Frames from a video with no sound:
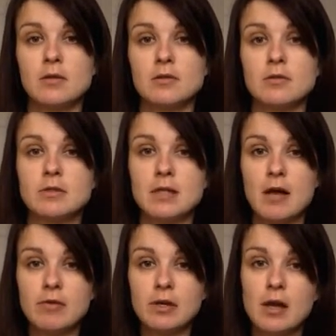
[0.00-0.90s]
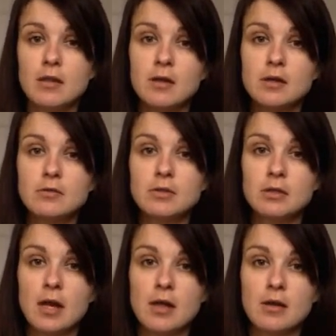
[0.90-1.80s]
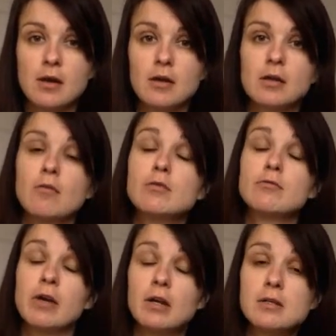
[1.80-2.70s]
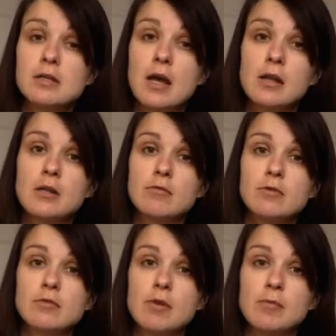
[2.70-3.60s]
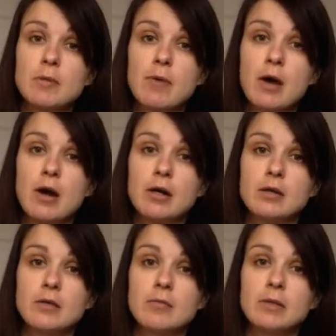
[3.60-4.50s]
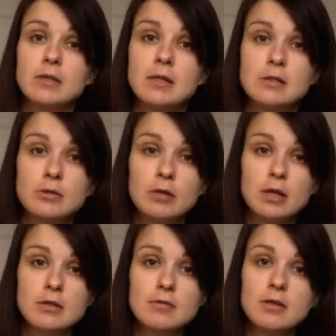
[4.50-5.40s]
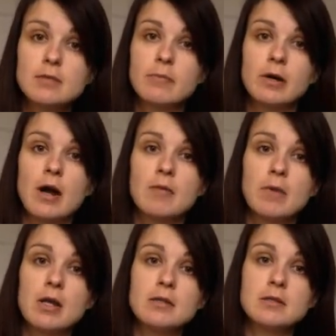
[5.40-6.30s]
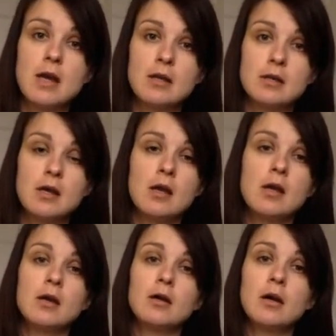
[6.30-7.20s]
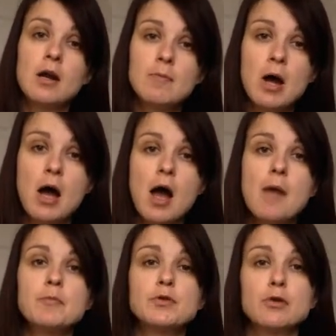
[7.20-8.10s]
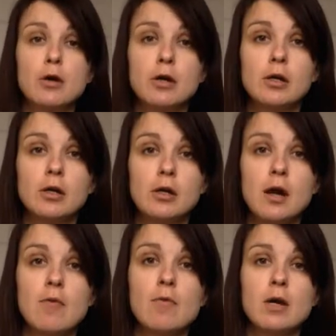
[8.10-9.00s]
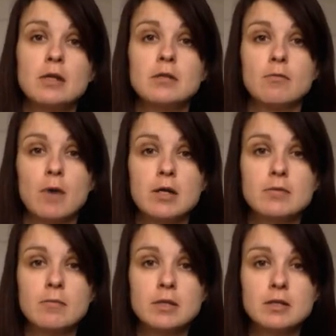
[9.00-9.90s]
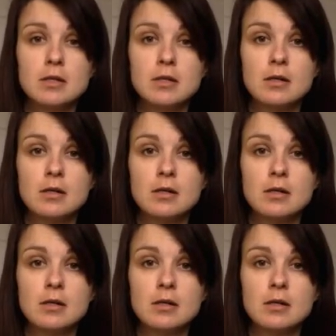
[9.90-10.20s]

So Slavi gathered it together. He was very sad it was ripped apart, but he took it to his grandma and said, Grandma, I'm sorry. I wanted a white mitten.